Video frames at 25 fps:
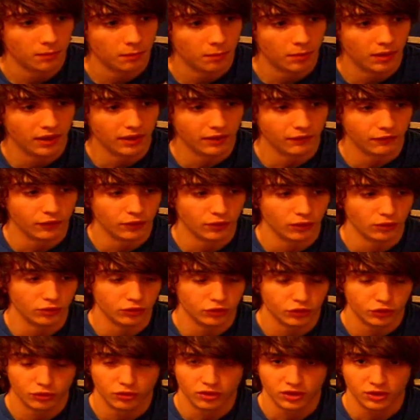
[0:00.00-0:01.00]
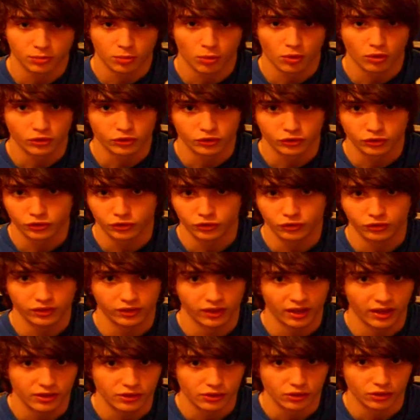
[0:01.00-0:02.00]
But if you're shooting sports, you're
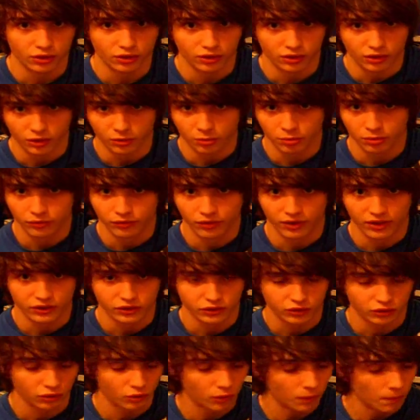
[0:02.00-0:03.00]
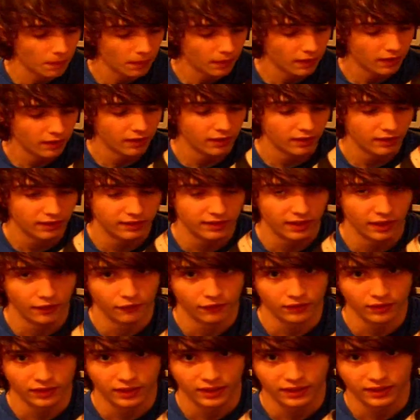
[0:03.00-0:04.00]
shooting nature, and you're professional,
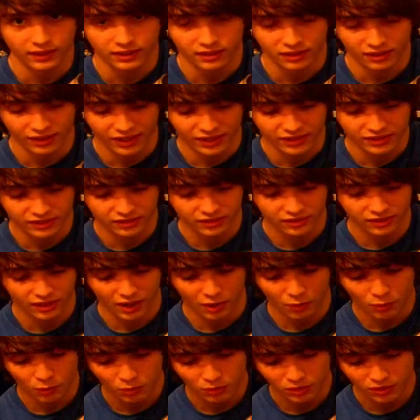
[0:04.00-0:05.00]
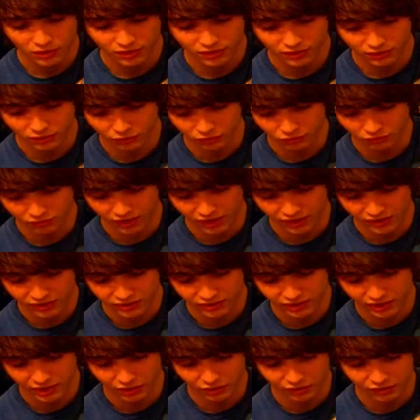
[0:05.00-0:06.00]
definitely get this lens. I wouldn't
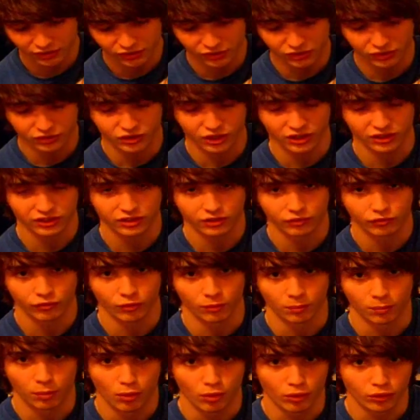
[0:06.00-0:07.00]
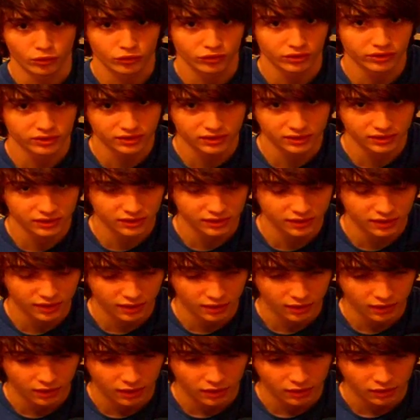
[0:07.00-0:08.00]
necessarily suggest it for portraits,
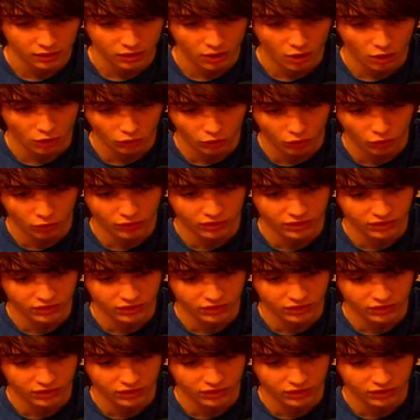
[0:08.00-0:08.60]
although